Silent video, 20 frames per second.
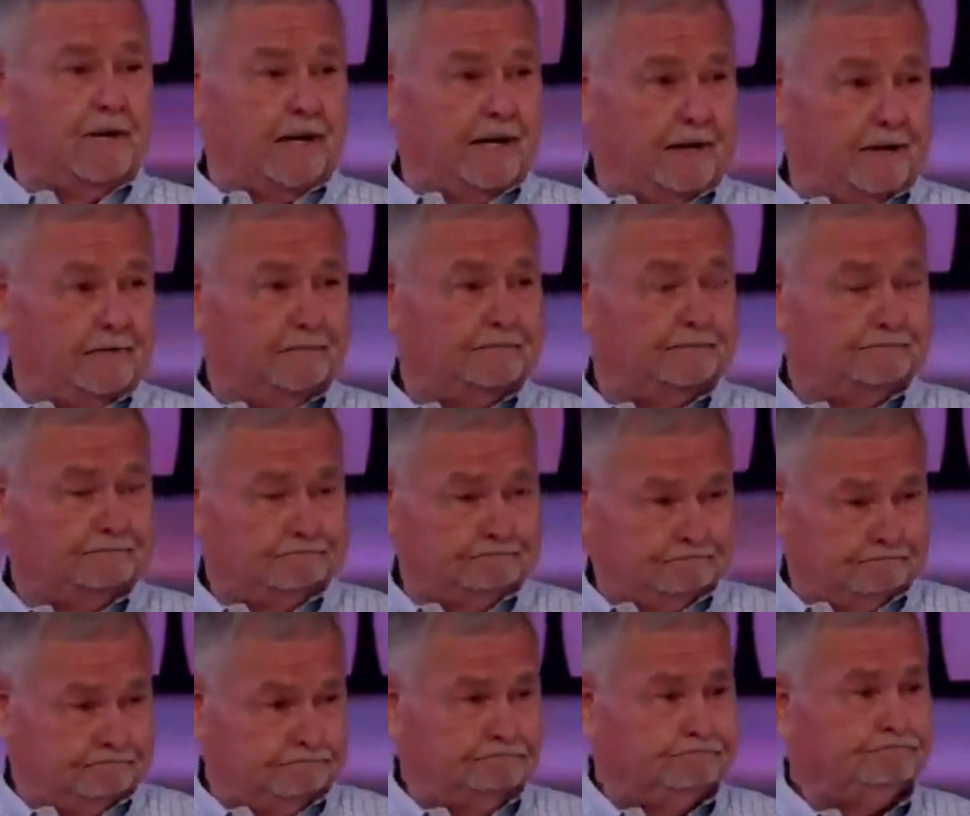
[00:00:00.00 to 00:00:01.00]
buddy.
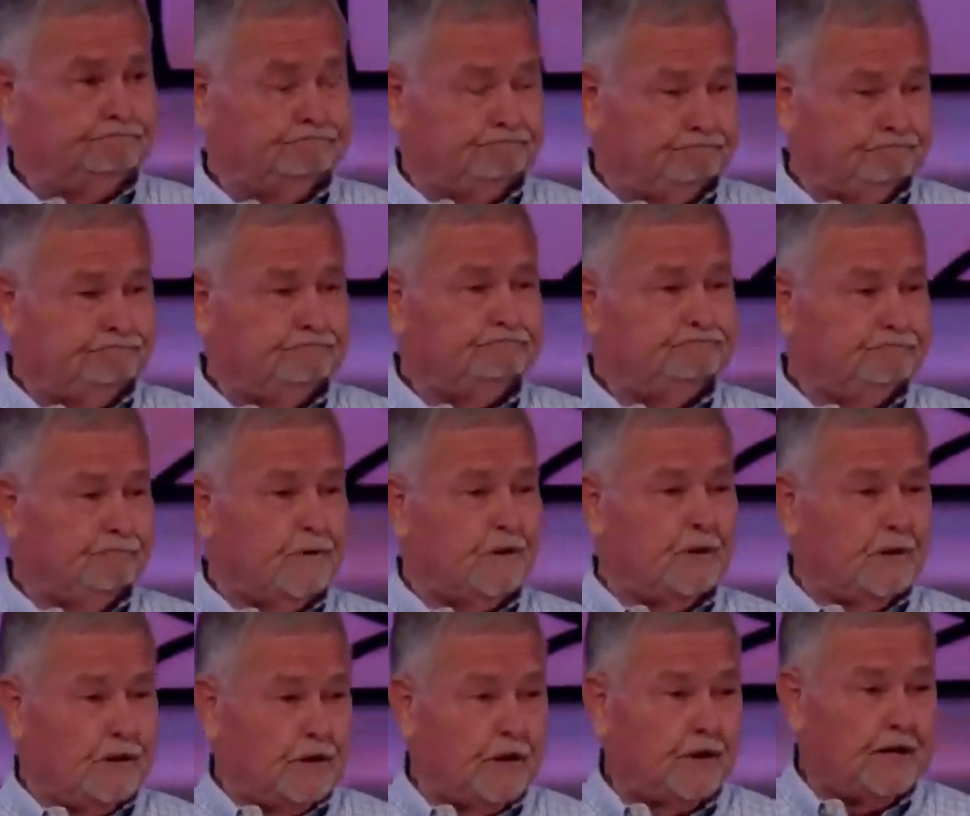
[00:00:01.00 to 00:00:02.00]

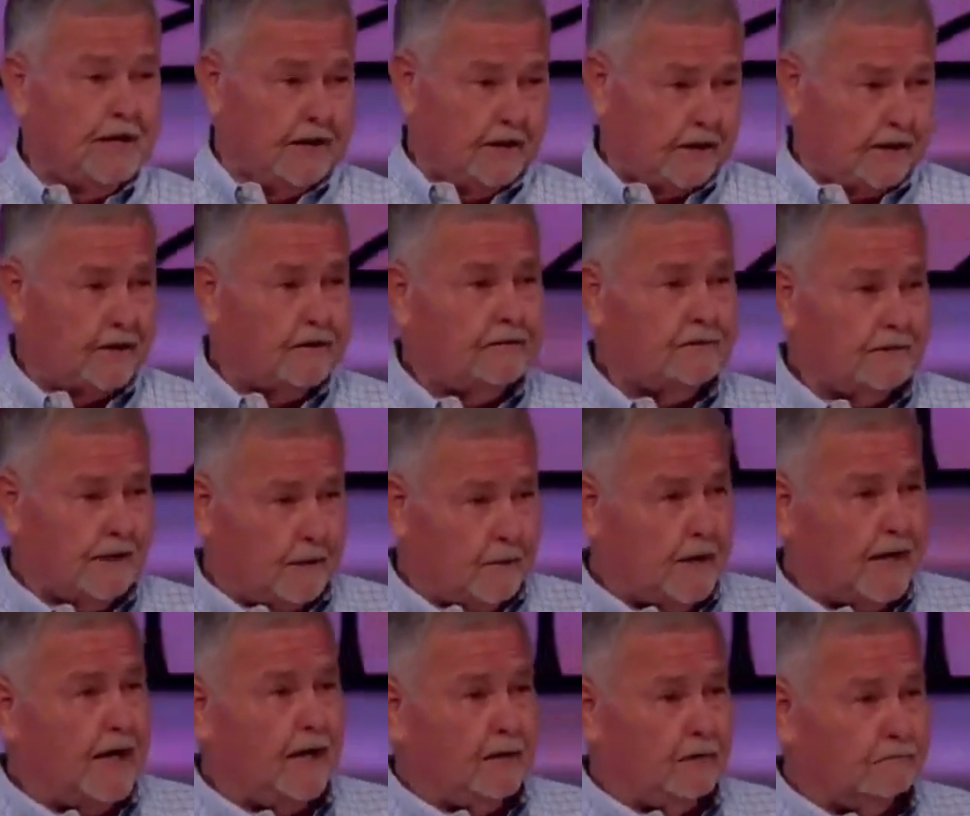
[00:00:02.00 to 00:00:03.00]
Your dinner. Here
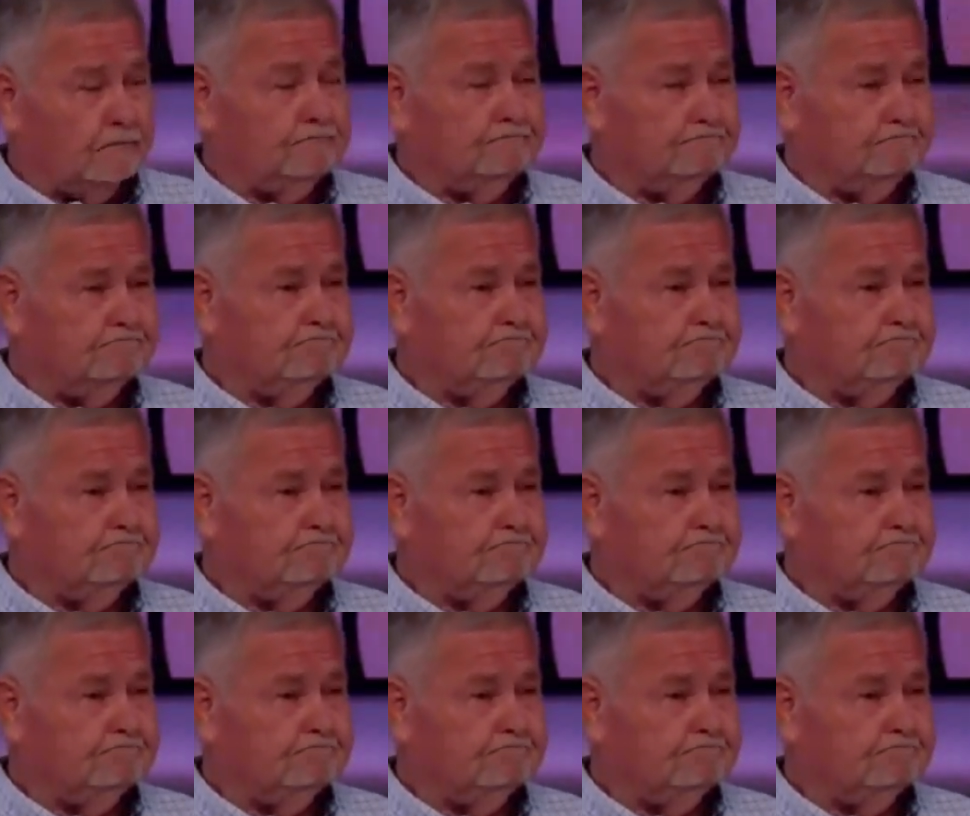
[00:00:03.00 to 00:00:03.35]
we go.